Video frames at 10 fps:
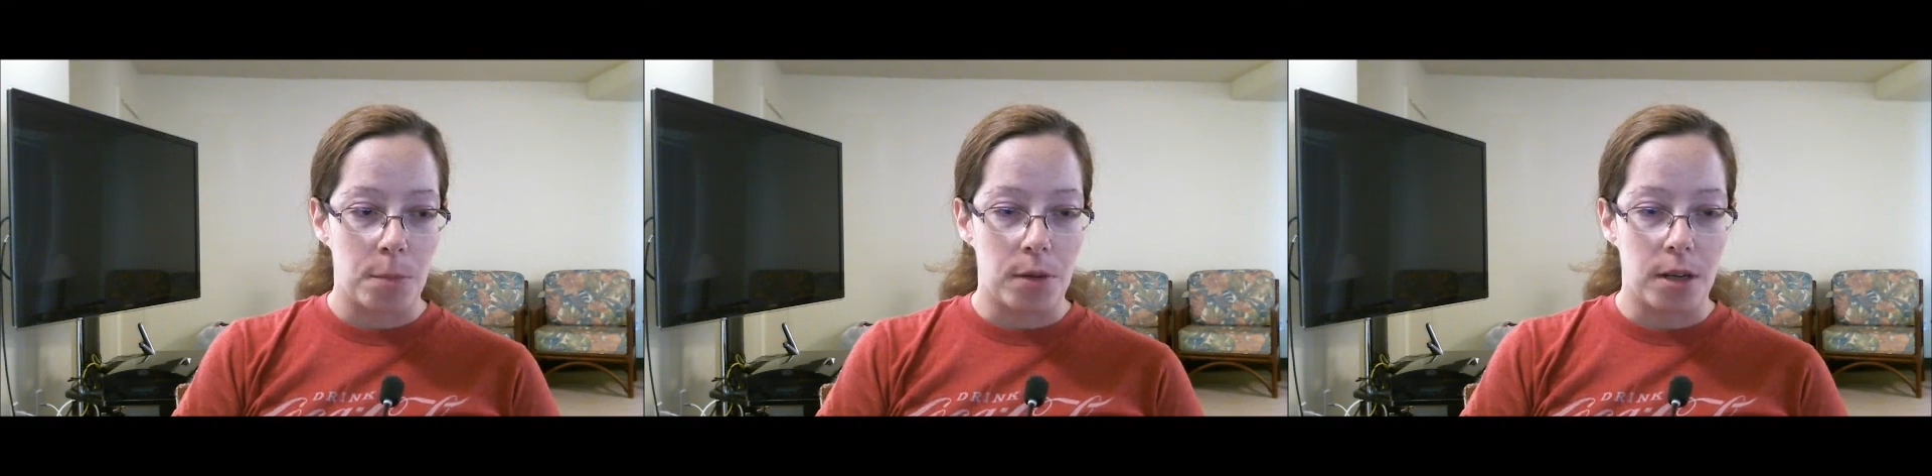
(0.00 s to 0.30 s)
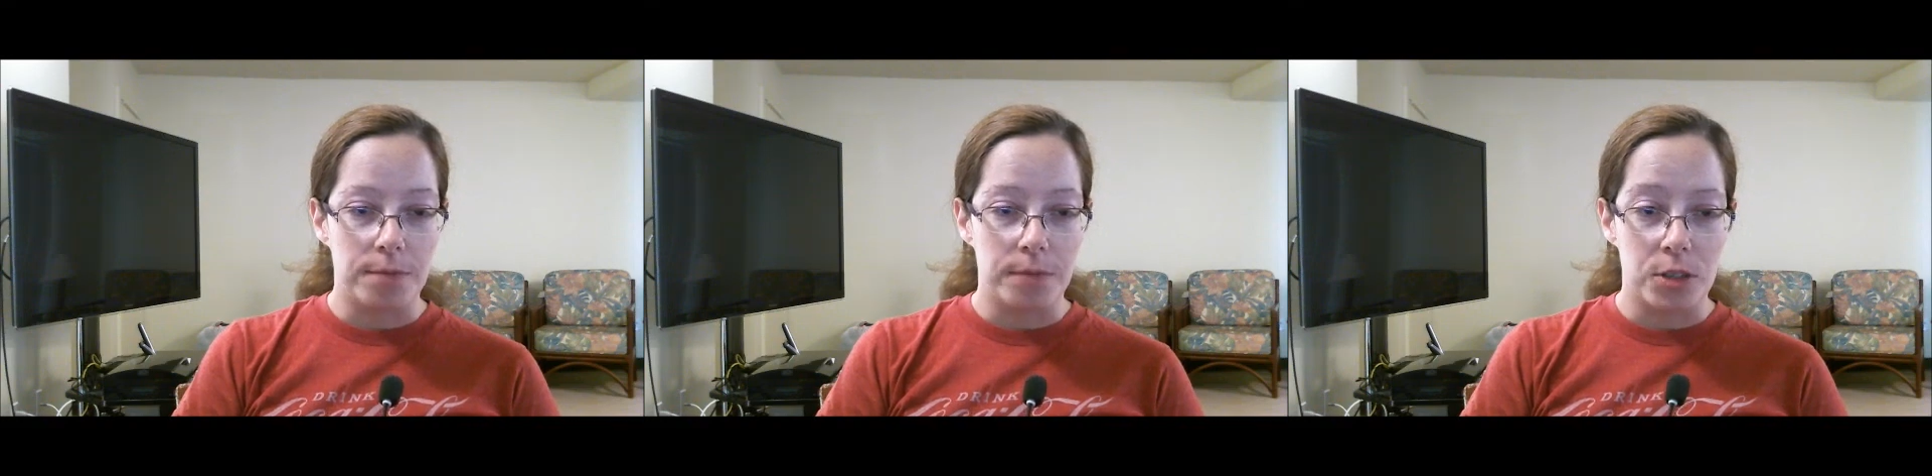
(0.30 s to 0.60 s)

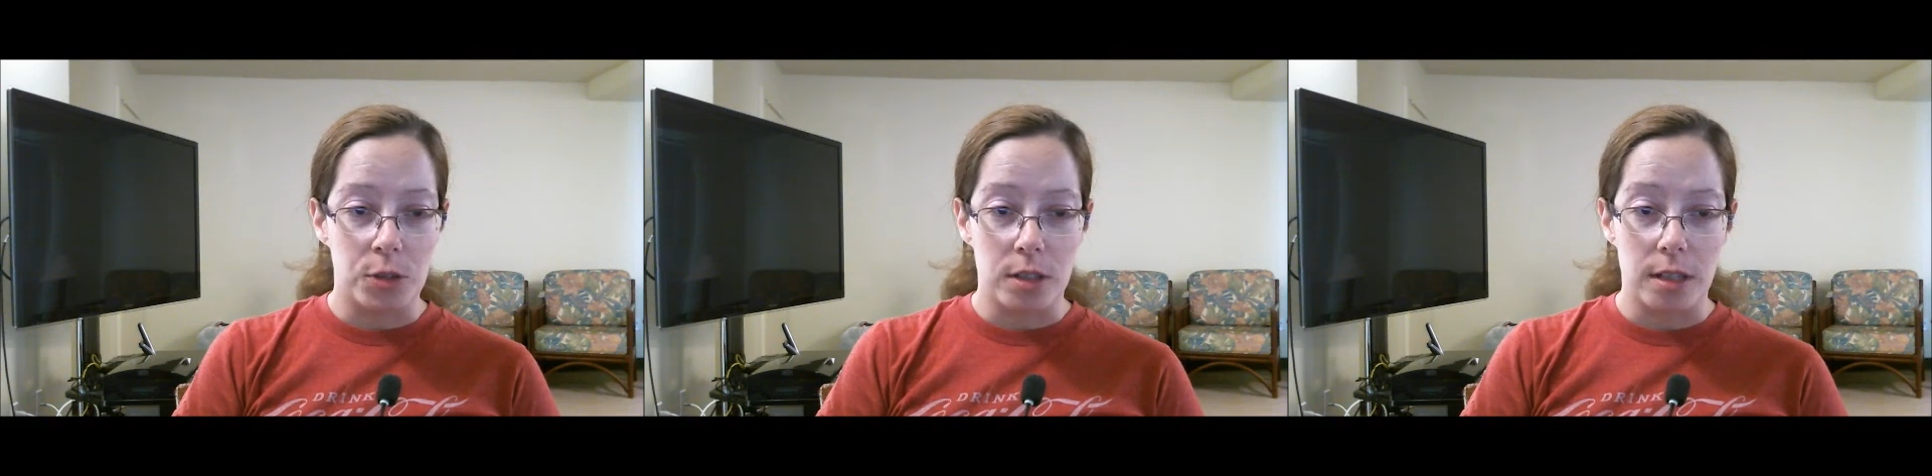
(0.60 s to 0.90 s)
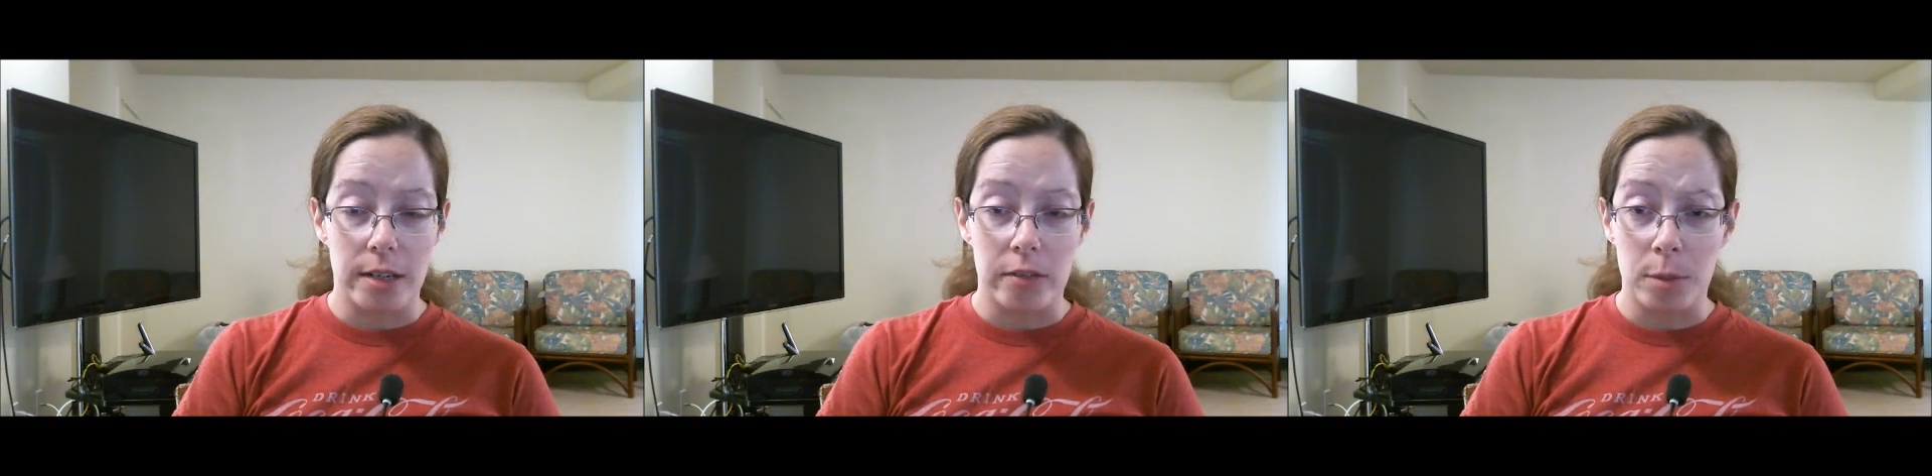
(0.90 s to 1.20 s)
But I just want to
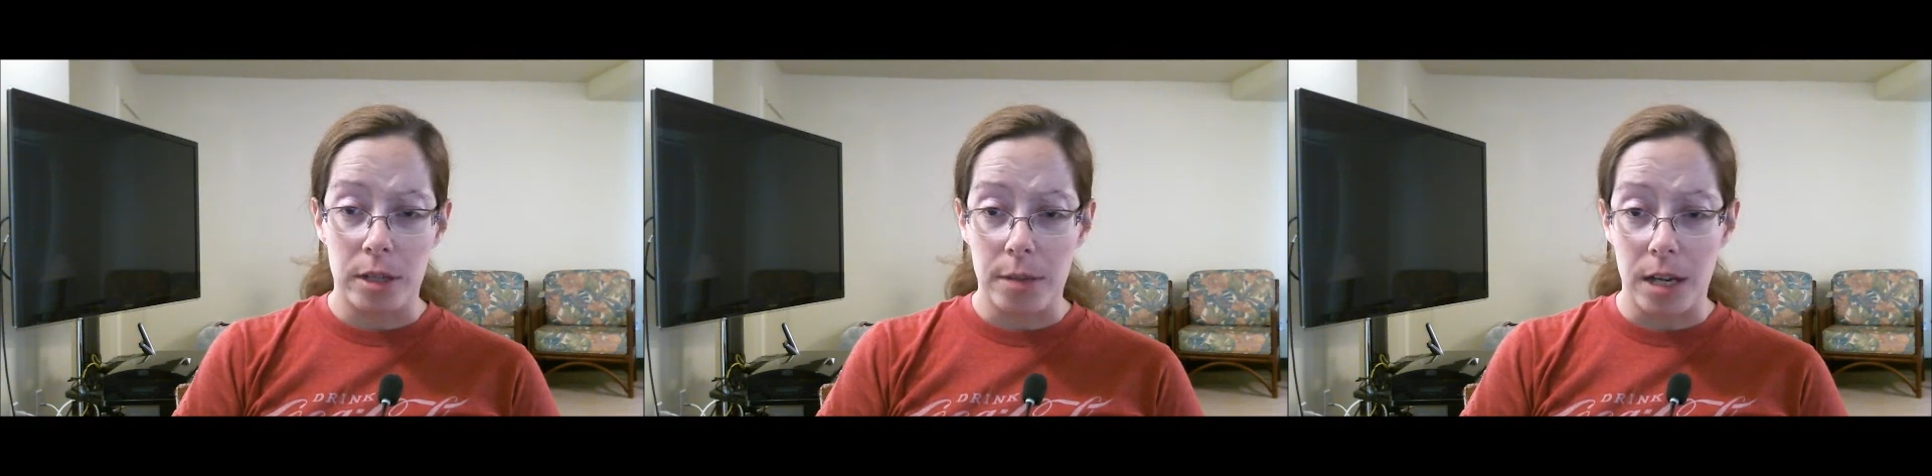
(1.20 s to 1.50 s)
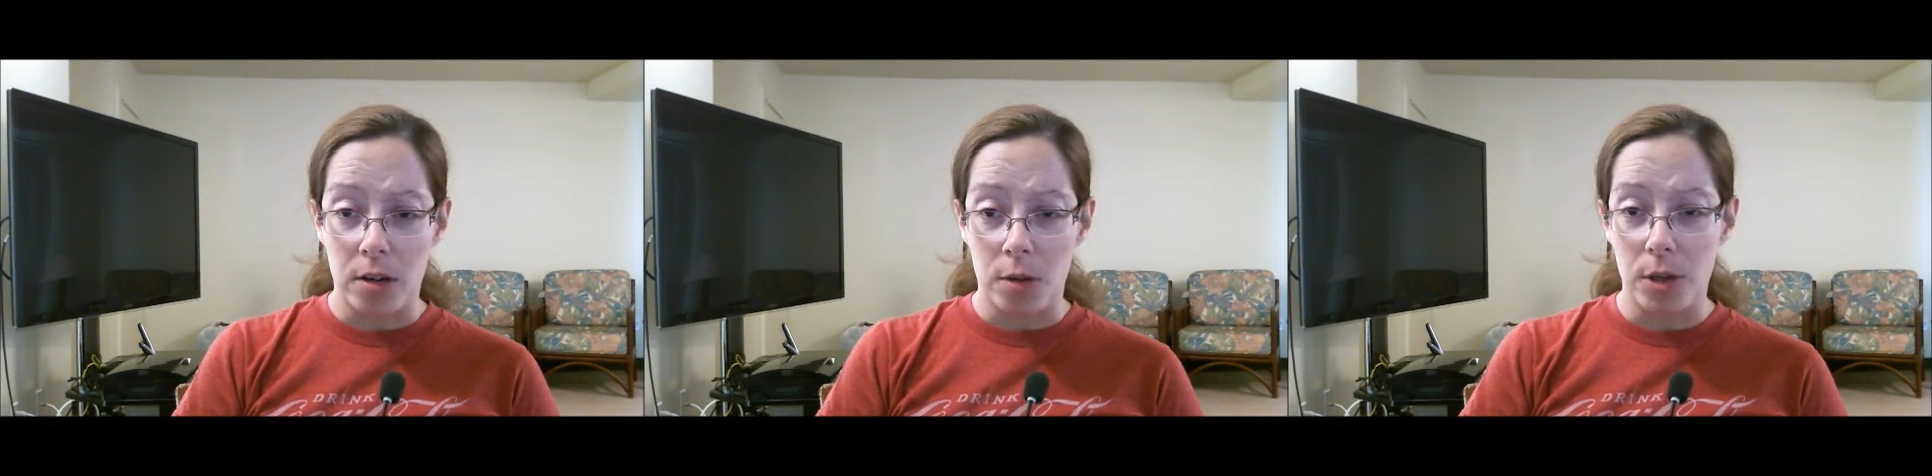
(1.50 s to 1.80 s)
let everybody
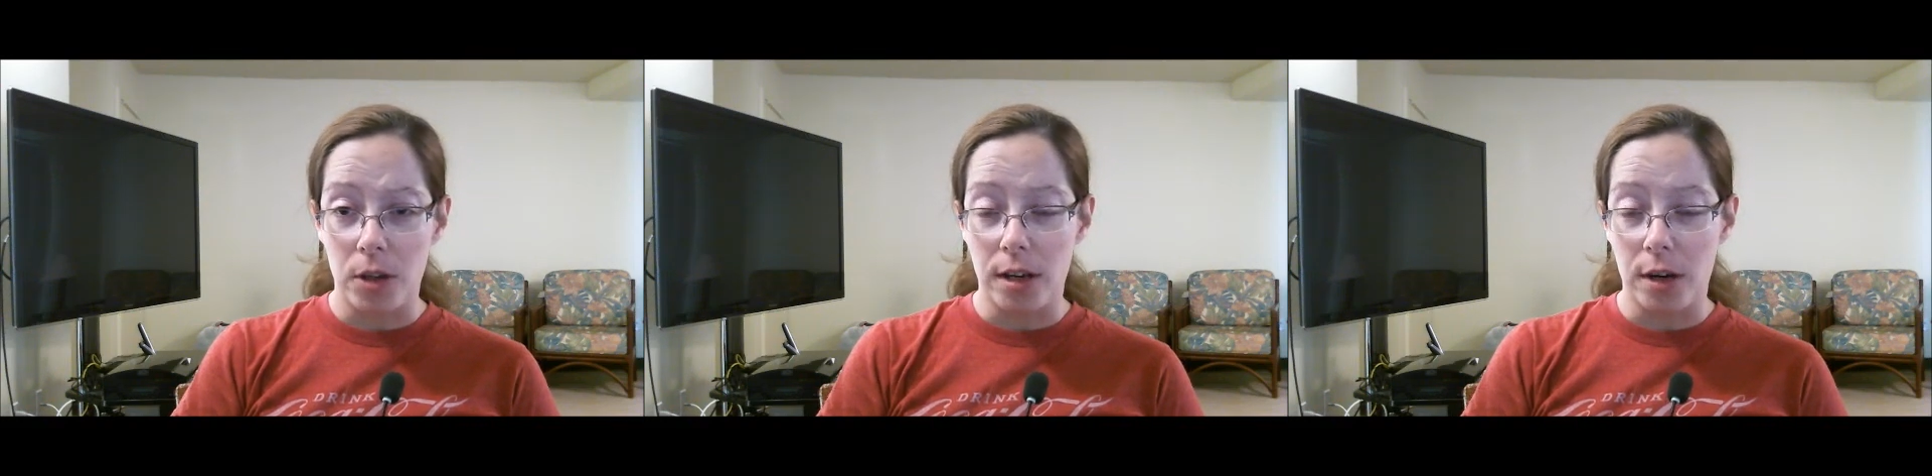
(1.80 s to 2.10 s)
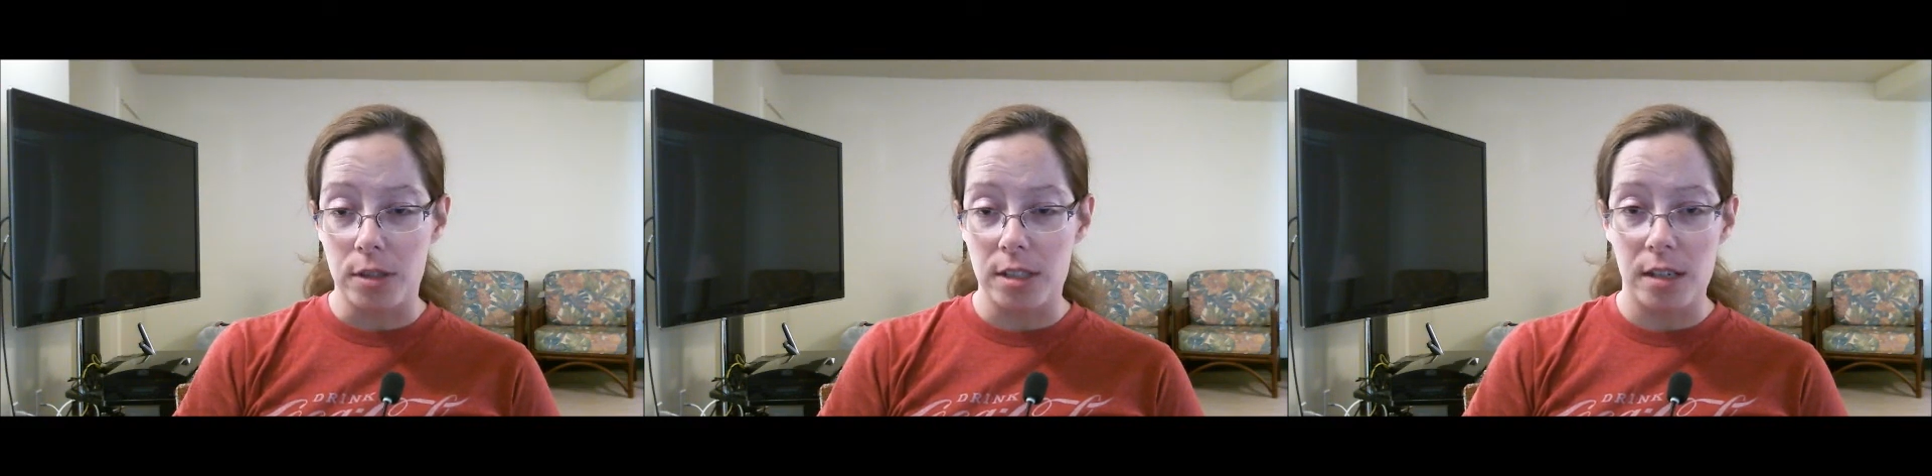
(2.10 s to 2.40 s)
back home know that I
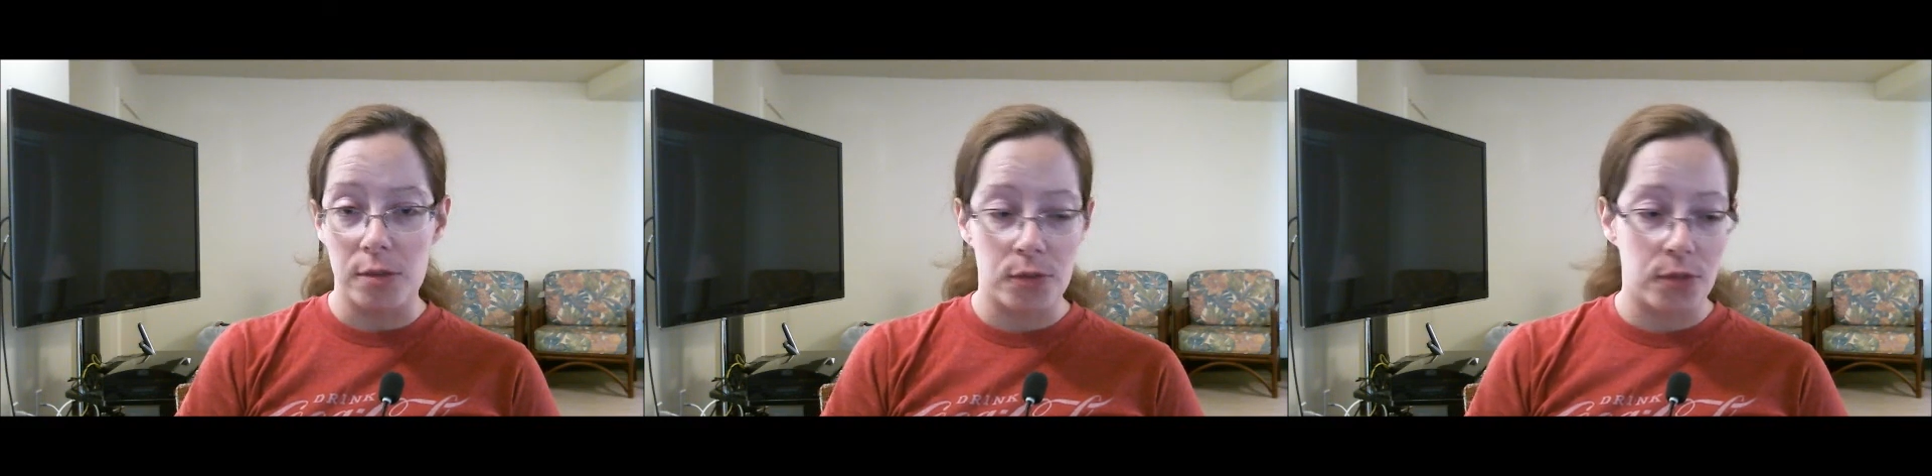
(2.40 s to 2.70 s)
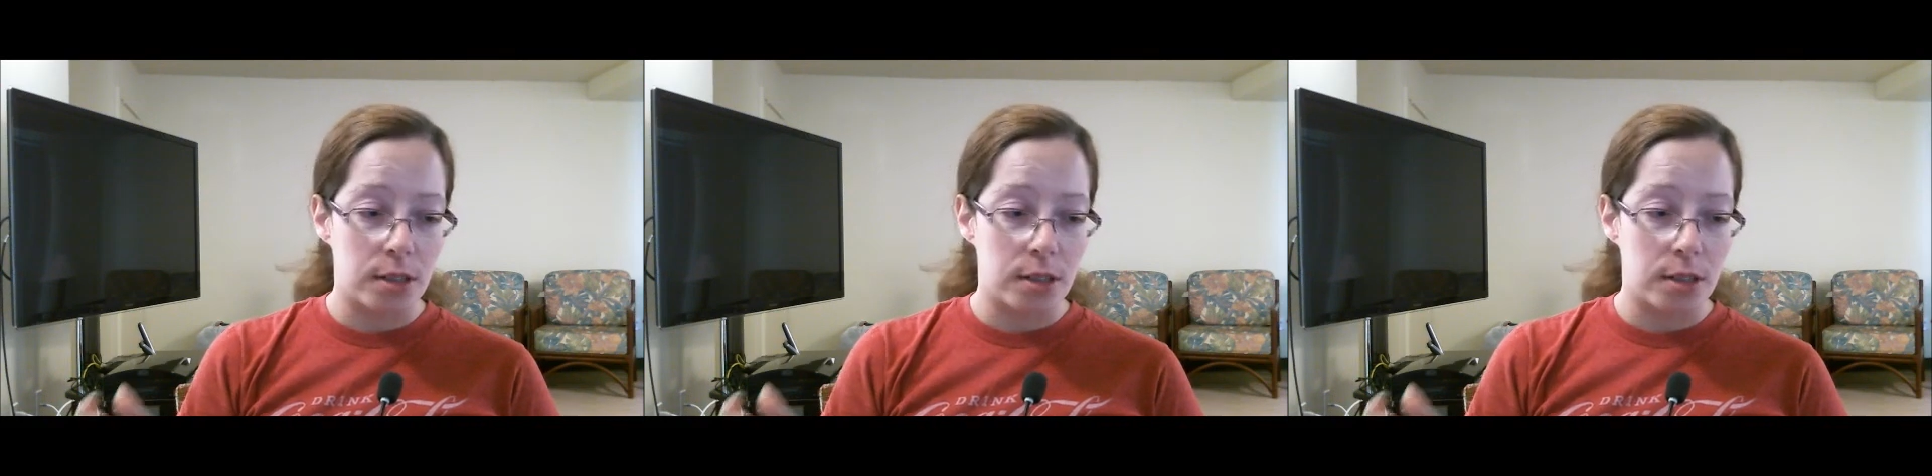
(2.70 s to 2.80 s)
was safe.